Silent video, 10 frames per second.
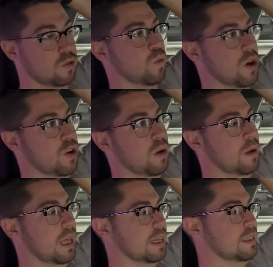as well. You could be
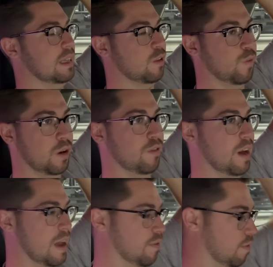like six foot
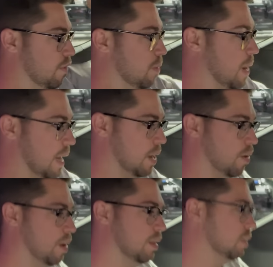five and fit back here
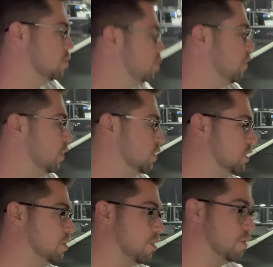in this
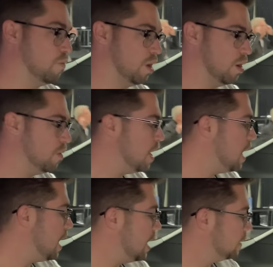Traverse's third row.
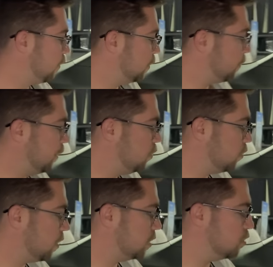As far as features
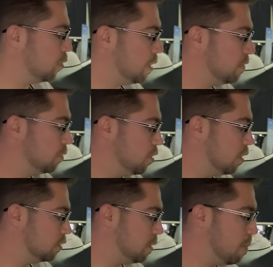are concerned, we have some
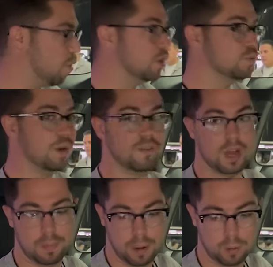USB ports, we have
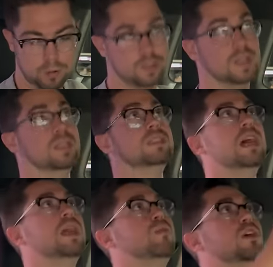cup holders on the
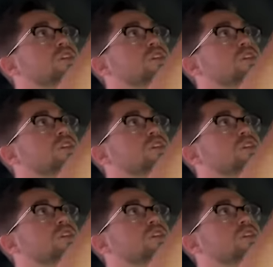side, and we